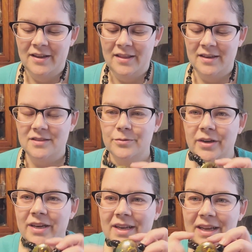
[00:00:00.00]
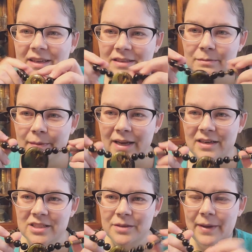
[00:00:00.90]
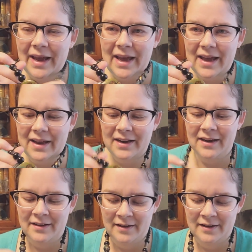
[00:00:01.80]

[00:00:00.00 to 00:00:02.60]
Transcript: This one is made in Japan.